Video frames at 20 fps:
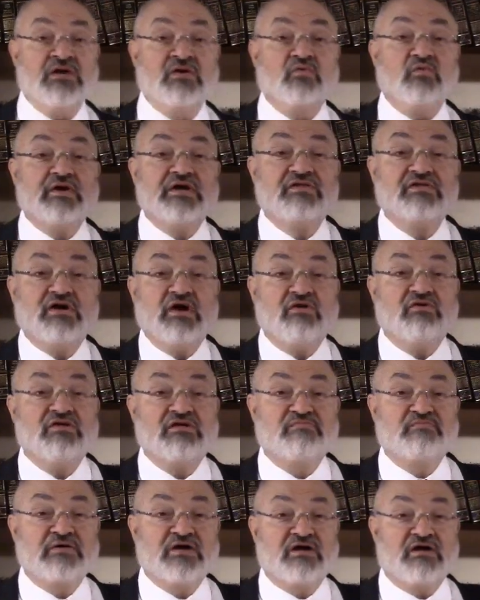We know this
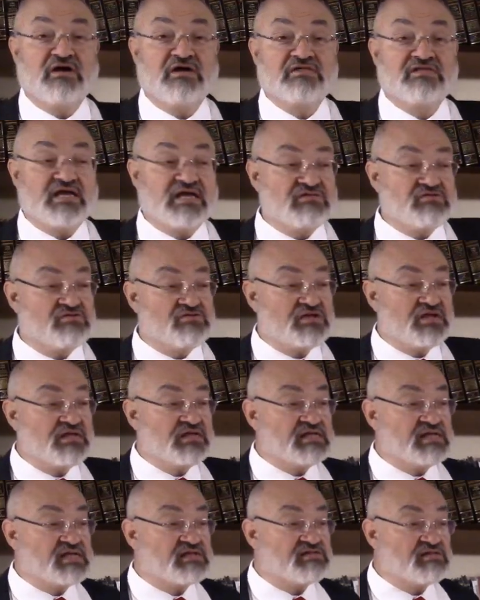because, as you see in the
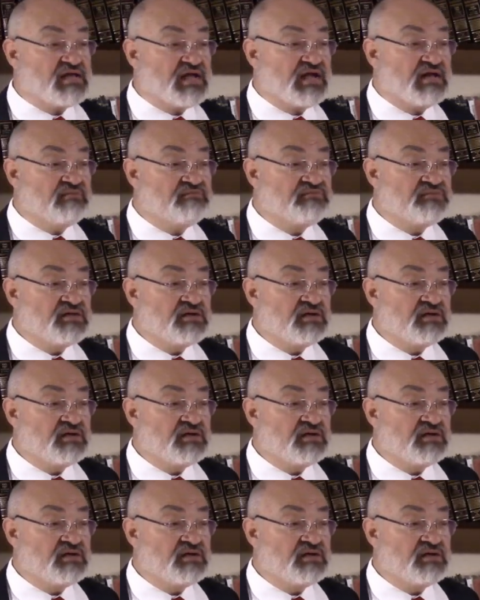next slide,